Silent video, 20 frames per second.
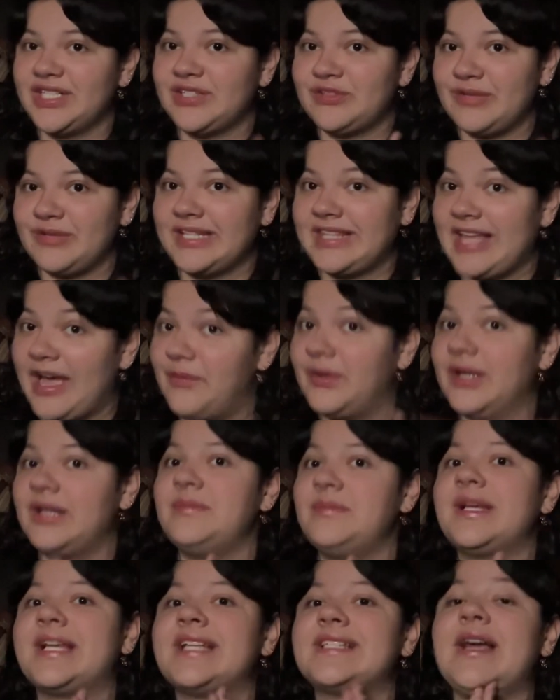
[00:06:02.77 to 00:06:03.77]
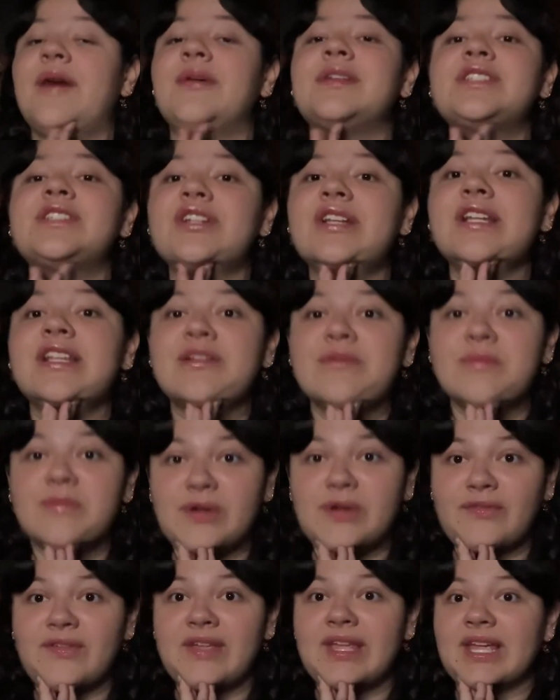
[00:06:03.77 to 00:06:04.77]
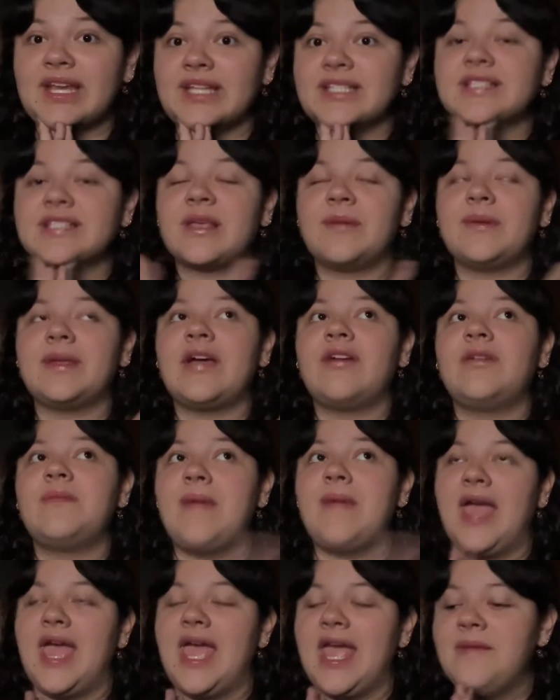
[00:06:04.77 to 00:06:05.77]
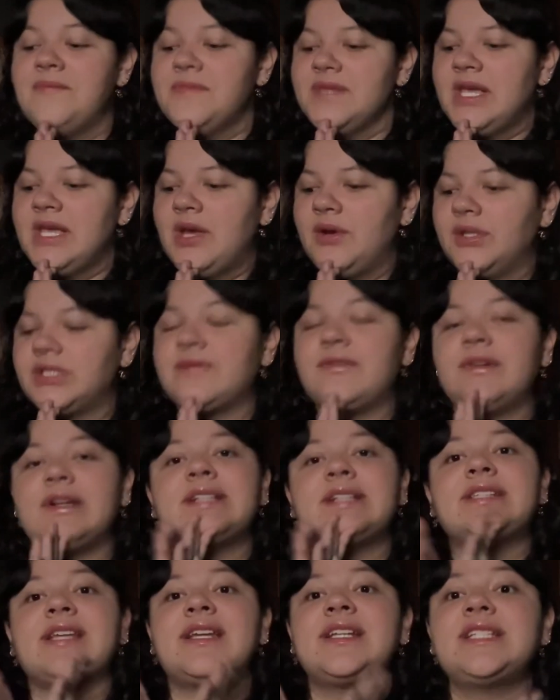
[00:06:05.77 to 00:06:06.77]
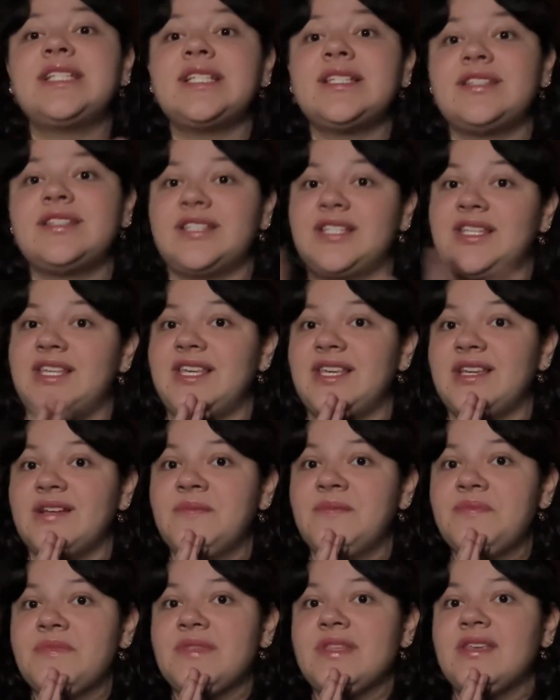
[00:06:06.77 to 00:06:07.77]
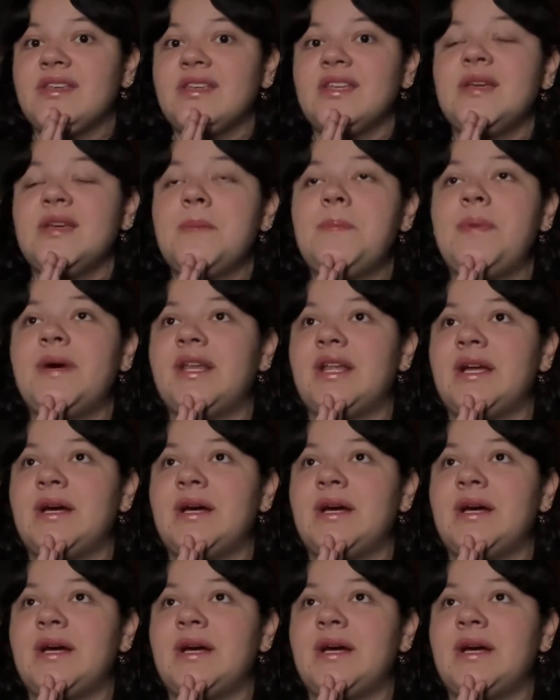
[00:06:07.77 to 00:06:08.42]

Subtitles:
read that one, because that one's turning into a movie and it's coming out in May, which I'm very excited to see. But